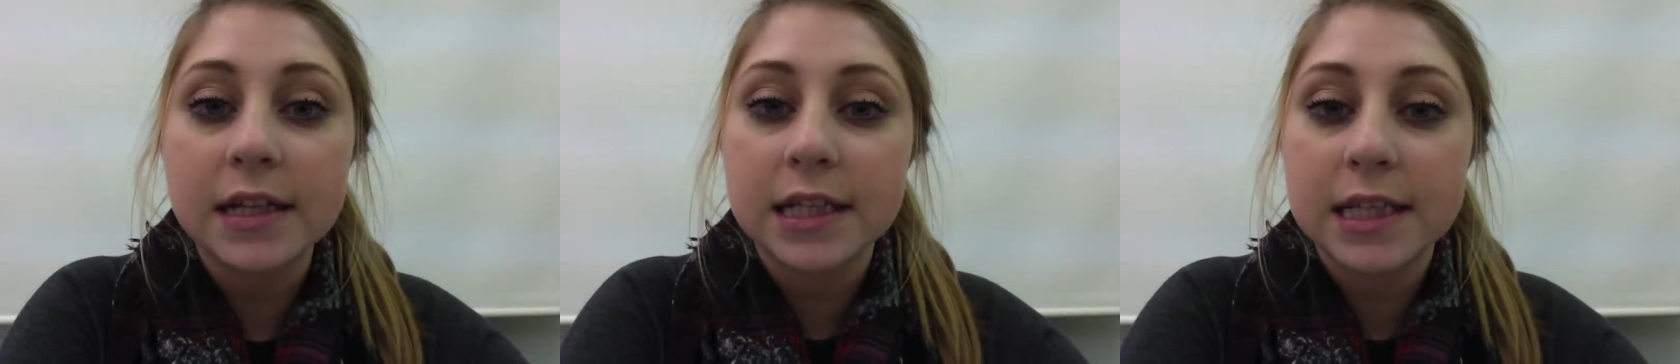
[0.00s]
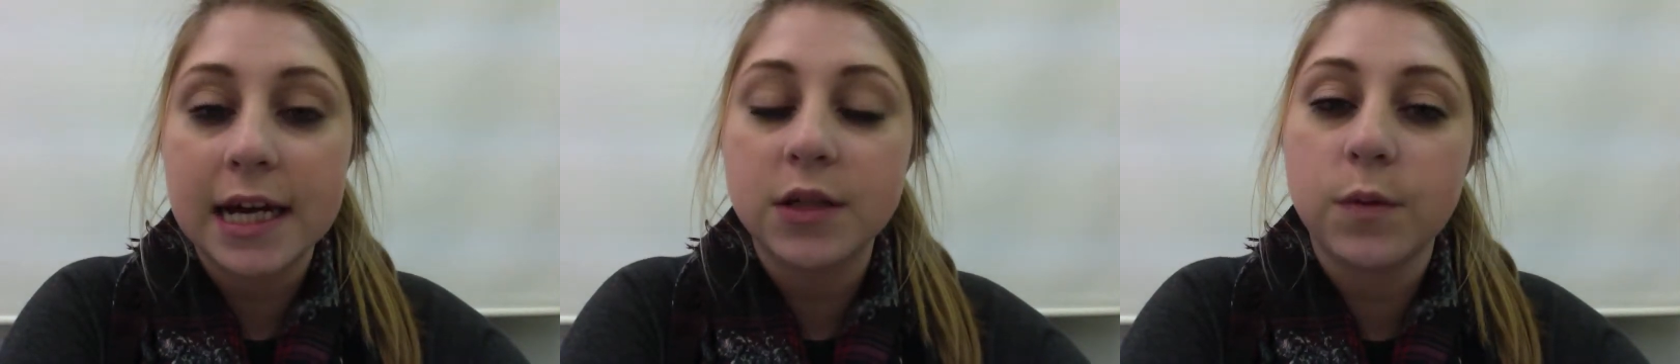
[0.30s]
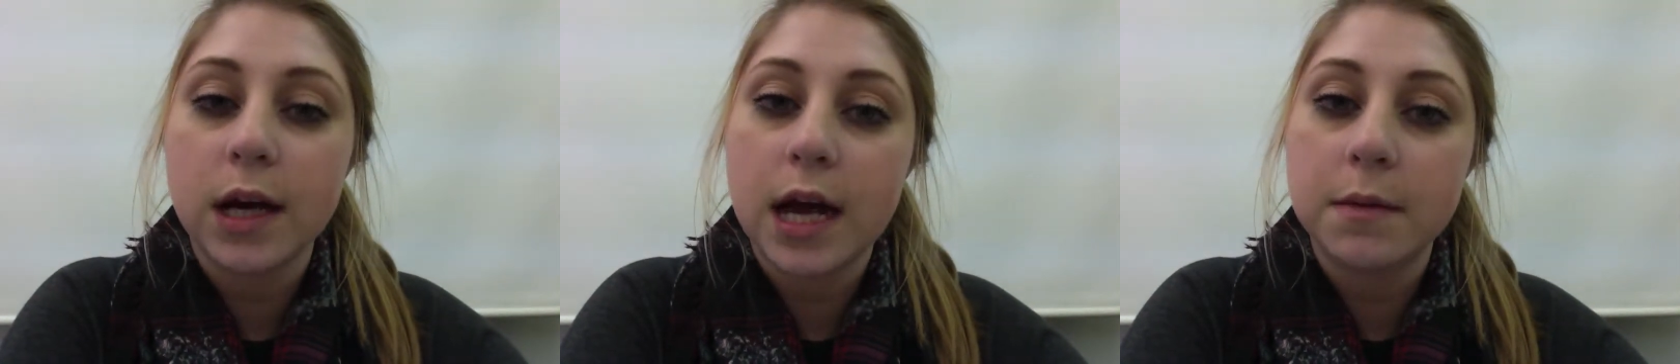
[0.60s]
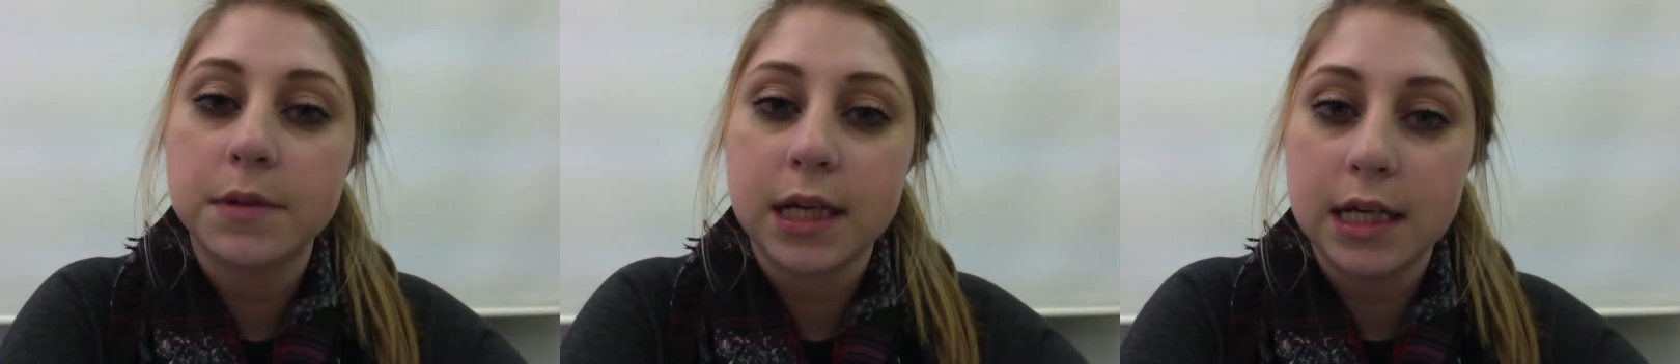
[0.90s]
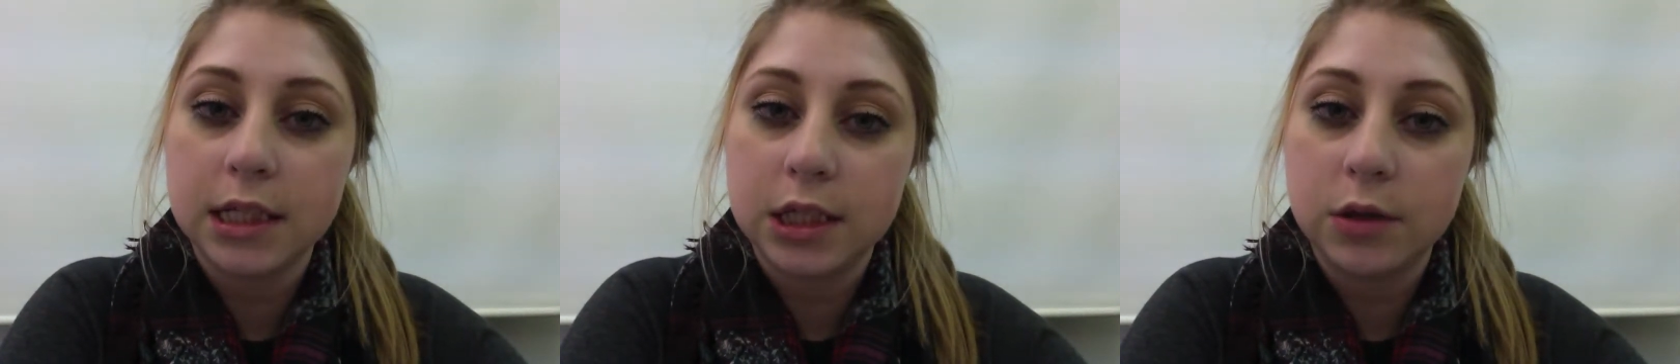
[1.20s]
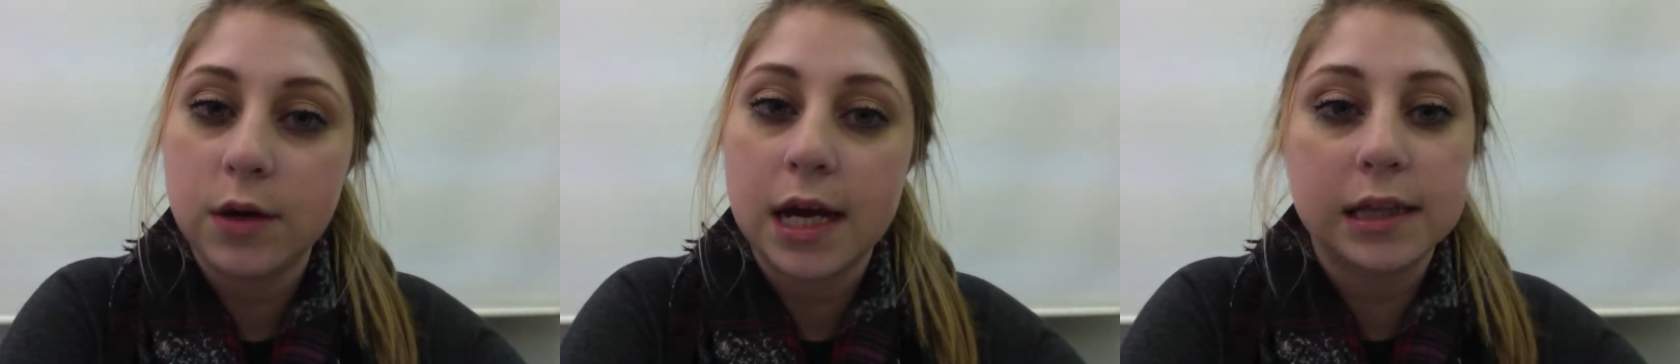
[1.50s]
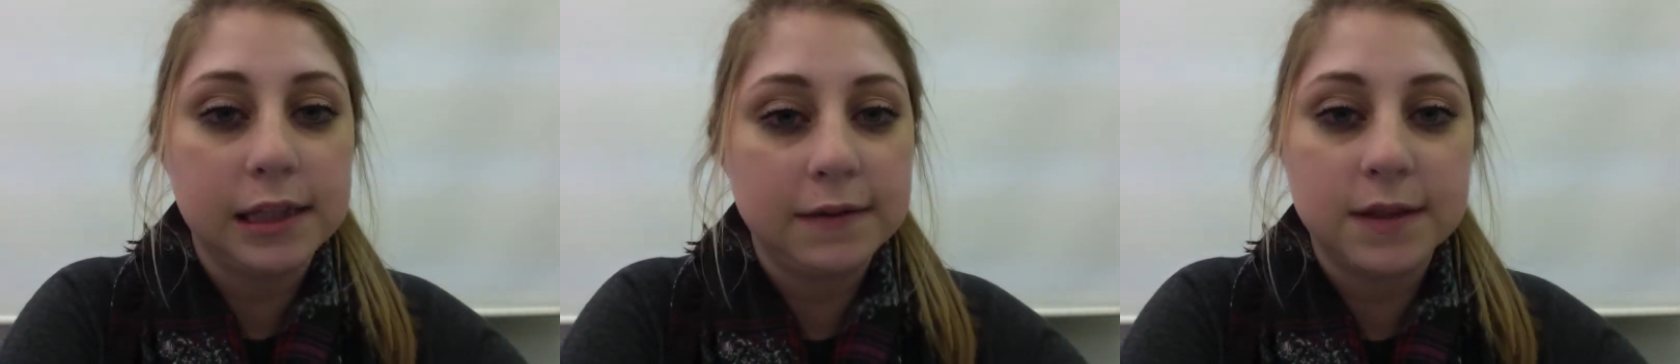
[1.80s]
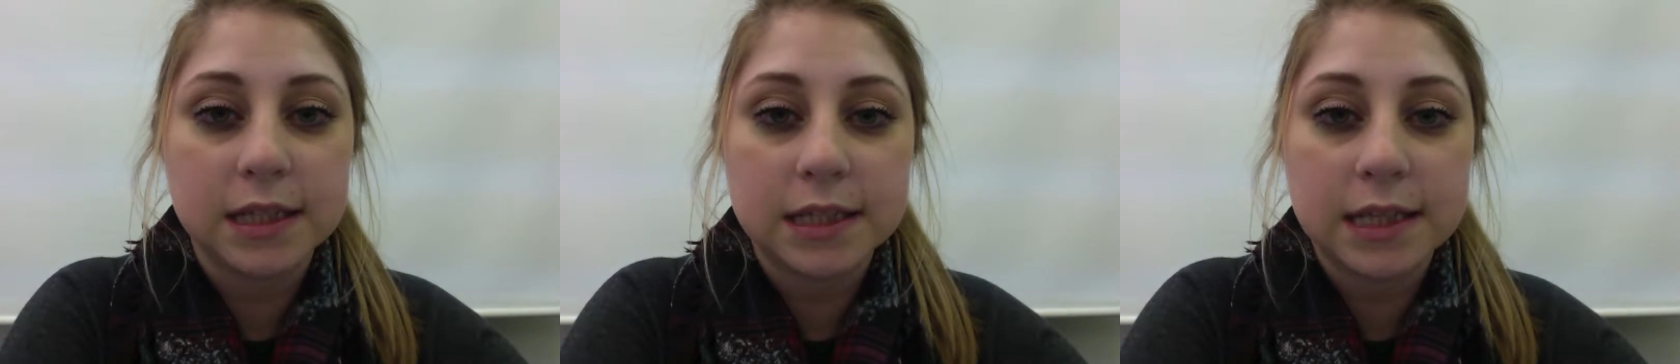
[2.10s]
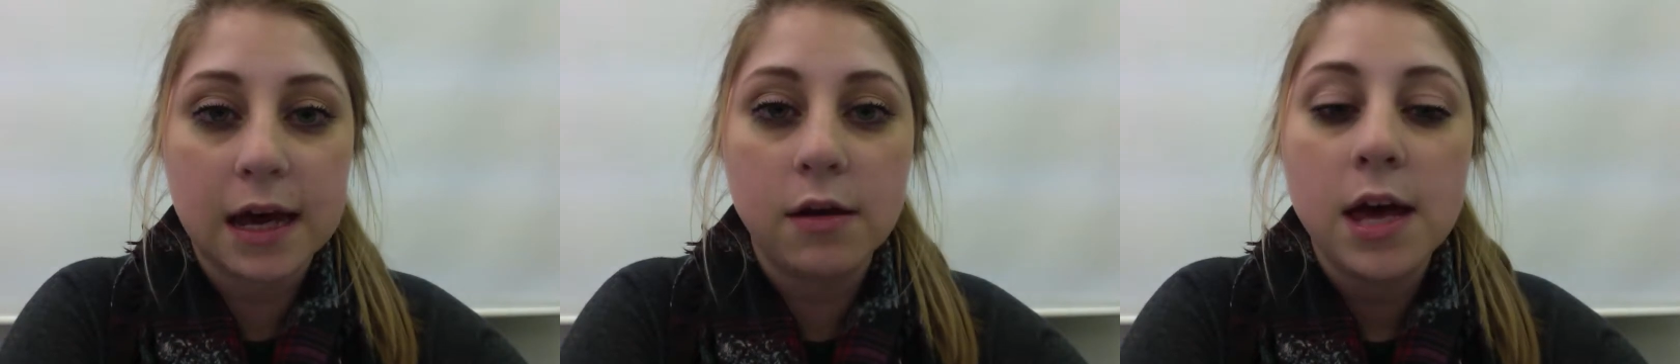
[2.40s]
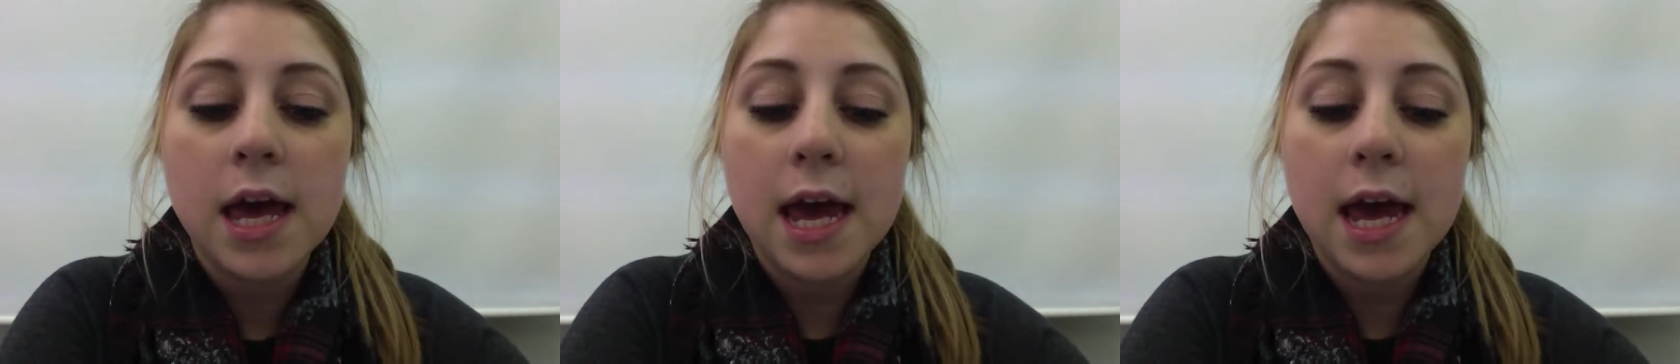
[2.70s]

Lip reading: It decides what comes into and leaves the cell.